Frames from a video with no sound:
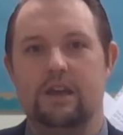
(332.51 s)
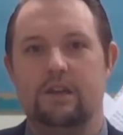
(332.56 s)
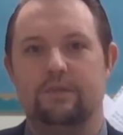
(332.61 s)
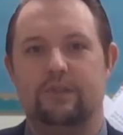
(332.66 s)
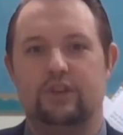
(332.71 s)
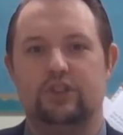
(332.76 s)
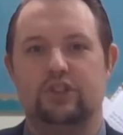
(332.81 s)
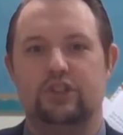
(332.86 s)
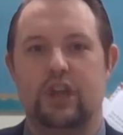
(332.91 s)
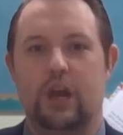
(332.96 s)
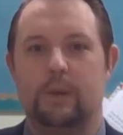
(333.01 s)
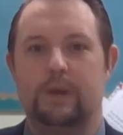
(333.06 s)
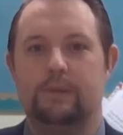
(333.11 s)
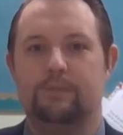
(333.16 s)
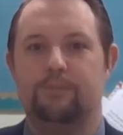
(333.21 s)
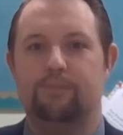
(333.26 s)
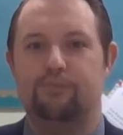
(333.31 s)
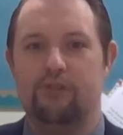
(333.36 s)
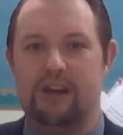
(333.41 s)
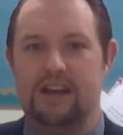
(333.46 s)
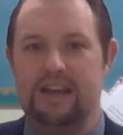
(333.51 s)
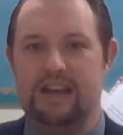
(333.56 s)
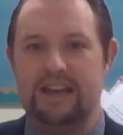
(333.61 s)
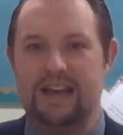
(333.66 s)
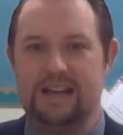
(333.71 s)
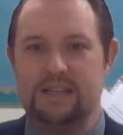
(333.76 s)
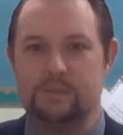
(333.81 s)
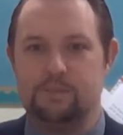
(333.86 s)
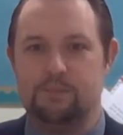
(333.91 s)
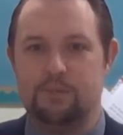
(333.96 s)
for showing brilliant
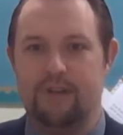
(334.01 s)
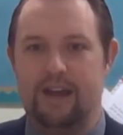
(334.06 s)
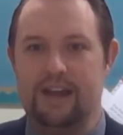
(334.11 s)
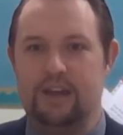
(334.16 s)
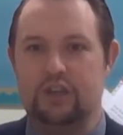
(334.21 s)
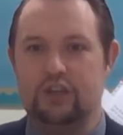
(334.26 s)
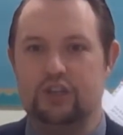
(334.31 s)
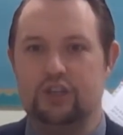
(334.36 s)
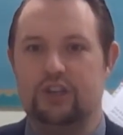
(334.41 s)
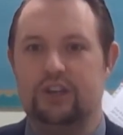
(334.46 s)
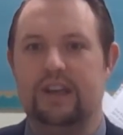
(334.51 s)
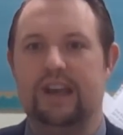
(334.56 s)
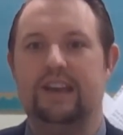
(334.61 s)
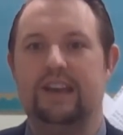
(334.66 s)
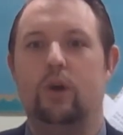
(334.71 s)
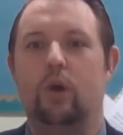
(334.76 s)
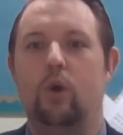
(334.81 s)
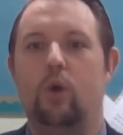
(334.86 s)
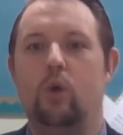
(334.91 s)
aspiration in